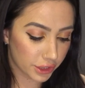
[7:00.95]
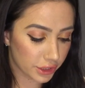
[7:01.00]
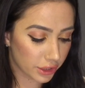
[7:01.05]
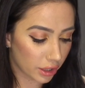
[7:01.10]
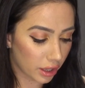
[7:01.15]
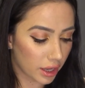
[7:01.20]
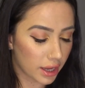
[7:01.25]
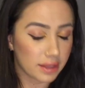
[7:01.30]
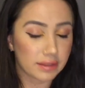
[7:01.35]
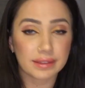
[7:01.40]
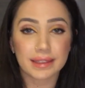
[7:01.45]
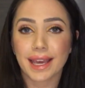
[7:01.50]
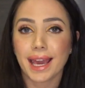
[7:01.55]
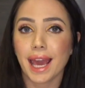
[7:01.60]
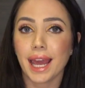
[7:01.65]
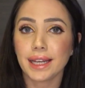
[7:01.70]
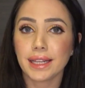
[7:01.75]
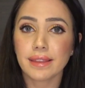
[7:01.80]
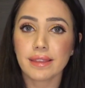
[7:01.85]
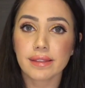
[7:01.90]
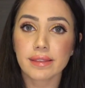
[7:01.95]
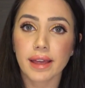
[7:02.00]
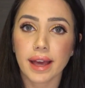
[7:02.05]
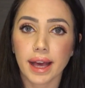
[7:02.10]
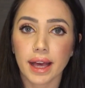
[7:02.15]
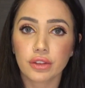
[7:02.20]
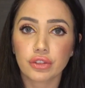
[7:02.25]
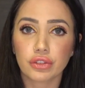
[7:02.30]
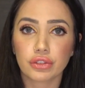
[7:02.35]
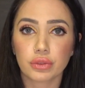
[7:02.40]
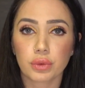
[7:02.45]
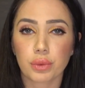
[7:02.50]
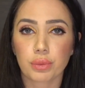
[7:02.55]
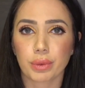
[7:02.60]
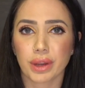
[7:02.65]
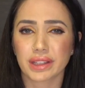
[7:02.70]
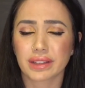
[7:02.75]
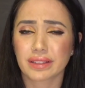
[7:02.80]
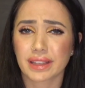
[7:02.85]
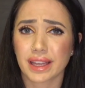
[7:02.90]
good cause. Anything that has to do with
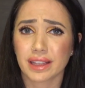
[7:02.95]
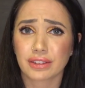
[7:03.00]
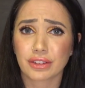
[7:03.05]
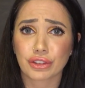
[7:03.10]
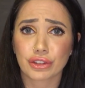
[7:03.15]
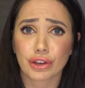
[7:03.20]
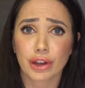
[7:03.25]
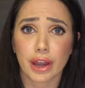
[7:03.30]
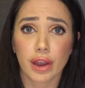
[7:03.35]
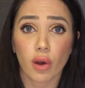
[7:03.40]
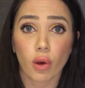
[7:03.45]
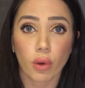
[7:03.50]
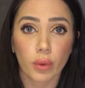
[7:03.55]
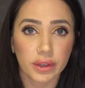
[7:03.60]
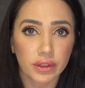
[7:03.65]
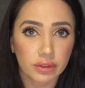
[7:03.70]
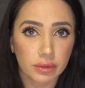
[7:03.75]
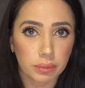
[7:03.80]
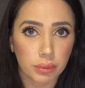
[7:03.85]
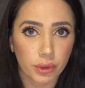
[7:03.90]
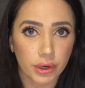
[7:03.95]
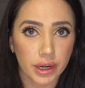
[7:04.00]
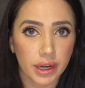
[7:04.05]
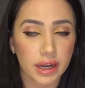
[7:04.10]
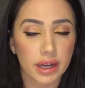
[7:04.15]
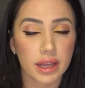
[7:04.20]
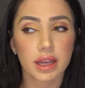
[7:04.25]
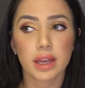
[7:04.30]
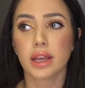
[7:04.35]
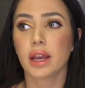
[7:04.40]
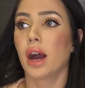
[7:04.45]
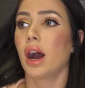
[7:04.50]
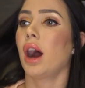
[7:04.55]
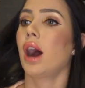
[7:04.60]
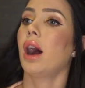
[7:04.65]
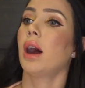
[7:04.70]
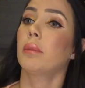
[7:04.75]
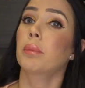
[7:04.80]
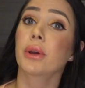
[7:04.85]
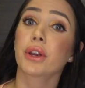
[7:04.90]
breast cancer, I always support.
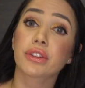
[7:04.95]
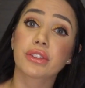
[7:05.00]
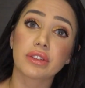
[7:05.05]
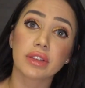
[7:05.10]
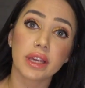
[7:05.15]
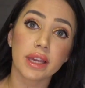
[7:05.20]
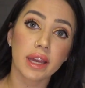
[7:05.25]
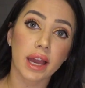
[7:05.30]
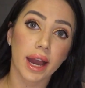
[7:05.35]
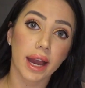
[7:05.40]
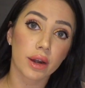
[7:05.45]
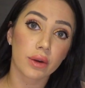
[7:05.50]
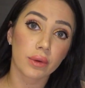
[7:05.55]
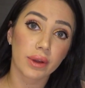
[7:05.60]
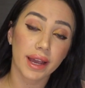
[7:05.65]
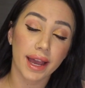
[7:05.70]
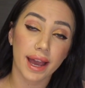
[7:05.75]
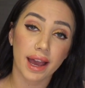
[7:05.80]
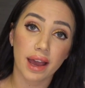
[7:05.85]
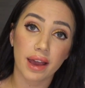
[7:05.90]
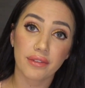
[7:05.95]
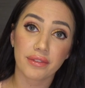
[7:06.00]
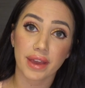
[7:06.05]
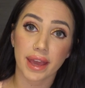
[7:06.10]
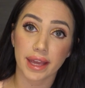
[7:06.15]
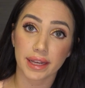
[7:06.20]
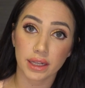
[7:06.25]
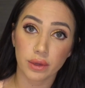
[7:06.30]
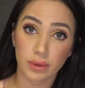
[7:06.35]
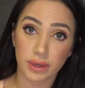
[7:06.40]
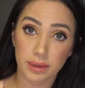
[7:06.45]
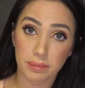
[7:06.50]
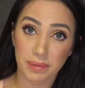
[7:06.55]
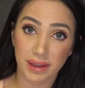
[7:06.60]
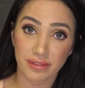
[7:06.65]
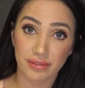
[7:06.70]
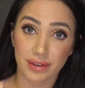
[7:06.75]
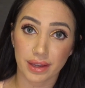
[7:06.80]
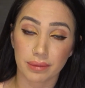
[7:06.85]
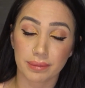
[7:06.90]
Personally, I don't have anyone in
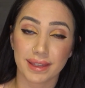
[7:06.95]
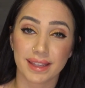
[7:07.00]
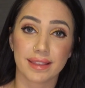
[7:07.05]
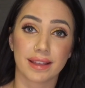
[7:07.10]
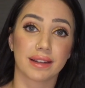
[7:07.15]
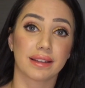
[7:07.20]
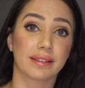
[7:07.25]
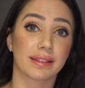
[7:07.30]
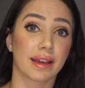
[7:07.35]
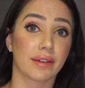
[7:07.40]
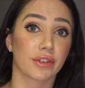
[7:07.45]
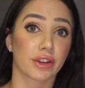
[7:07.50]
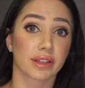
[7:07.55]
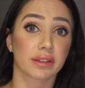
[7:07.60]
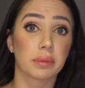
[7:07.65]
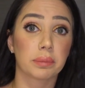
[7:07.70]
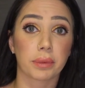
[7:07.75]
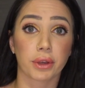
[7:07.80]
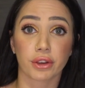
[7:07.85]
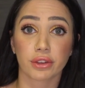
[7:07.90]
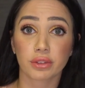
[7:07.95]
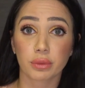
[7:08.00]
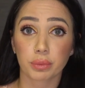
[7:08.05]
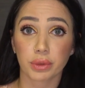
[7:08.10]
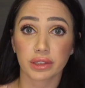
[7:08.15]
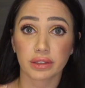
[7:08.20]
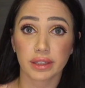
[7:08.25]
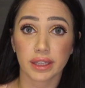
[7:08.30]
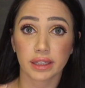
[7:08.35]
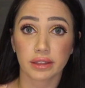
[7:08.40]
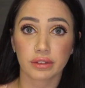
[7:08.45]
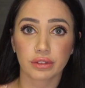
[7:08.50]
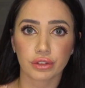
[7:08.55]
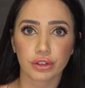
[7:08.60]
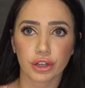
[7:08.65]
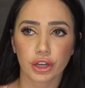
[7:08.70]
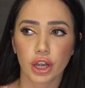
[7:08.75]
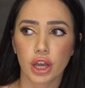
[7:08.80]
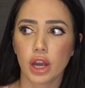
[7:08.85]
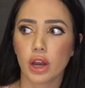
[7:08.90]
my family that has ever experienced breast
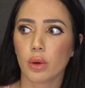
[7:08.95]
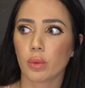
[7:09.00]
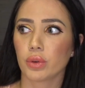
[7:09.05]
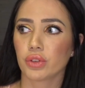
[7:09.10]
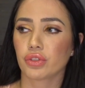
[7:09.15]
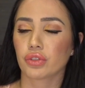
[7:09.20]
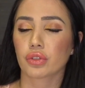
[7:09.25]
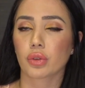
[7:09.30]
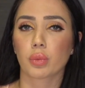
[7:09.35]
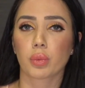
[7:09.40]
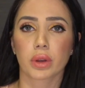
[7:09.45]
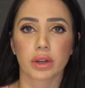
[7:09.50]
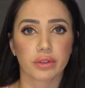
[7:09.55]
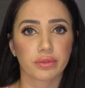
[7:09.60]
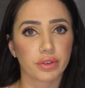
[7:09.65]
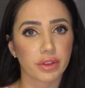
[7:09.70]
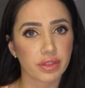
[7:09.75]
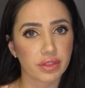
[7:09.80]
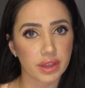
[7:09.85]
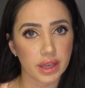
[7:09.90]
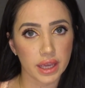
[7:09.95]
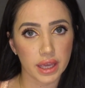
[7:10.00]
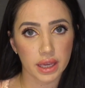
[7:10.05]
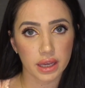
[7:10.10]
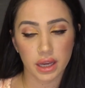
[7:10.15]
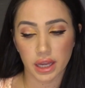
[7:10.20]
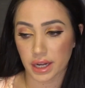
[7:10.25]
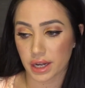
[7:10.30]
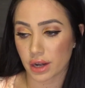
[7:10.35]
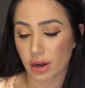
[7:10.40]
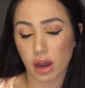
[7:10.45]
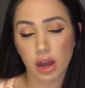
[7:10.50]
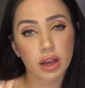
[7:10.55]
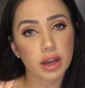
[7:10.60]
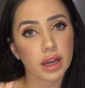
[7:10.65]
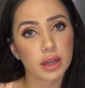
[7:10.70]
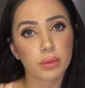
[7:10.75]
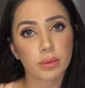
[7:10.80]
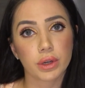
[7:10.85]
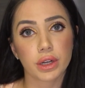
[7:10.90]
cancer, which is a wonderful thing. Knock
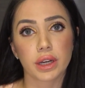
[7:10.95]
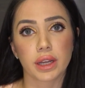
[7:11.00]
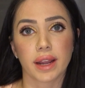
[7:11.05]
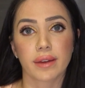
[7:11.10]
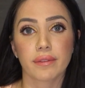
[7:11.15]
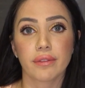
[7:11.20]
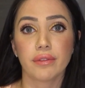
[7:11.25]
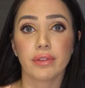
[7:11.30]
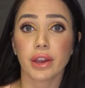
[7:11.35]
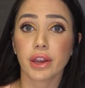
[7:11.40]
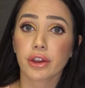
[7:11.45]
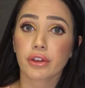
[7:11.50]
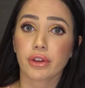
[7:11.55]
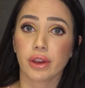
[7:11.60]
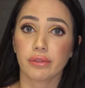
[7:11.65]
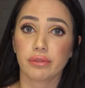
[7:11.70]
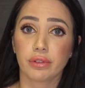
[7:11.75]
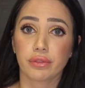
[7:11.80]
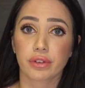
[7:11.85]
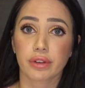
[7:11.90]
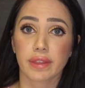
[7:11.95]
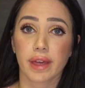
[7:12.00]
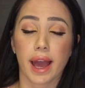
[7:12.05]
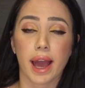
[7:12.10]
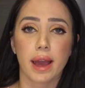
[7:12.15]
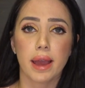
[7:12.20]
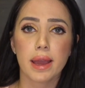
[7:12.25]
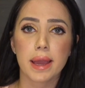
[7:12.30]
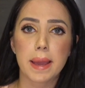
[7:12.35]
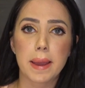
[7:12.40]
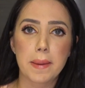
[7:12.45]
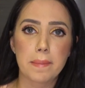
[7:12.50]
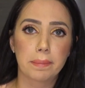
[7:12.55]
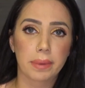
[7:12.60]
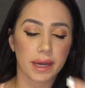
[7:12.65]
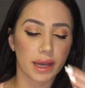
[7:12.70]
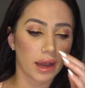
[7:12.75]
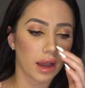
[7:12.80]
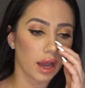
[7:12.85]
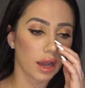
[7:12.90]
on wood. I'm very grateful for that.
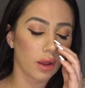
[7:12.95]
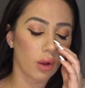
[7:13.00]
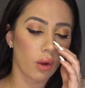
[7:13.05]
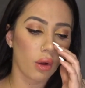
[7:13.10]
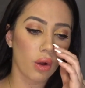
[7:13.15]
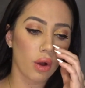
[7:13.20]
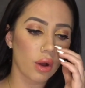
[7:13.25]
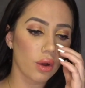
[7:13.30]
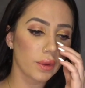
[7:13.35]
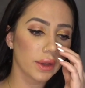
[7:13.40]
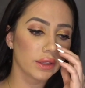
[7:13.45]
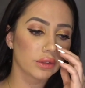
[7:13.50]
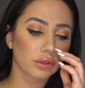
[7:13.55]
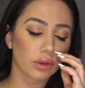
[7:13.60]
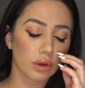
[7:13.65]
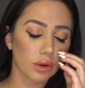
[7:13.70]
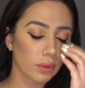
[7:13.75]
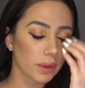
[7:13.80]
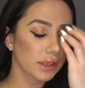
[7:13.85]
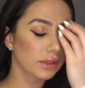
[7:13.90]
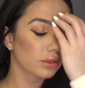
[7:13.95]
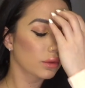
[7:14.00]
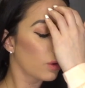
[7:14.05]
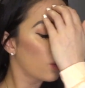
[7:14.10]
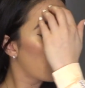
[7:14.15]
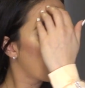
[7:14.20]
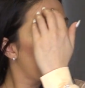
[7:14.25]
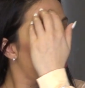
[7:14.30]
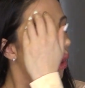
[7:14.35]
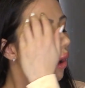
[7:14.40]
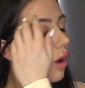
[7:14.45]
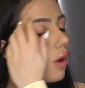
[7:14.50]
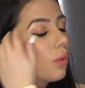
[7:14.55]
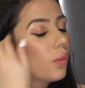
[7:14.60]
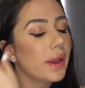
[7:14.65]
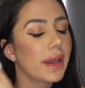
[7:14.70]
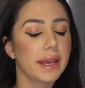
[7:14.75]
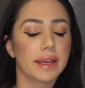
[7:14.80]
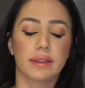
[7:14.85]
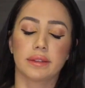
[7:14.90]
But I always, always,
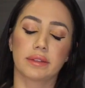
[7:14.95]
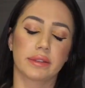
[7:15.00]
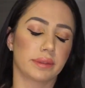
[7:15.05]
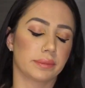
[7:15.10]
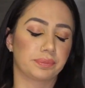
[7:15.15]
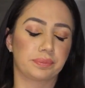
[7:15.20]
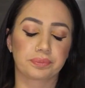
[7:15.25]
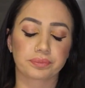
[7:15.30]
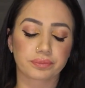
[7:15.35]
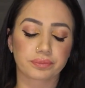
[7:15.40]
always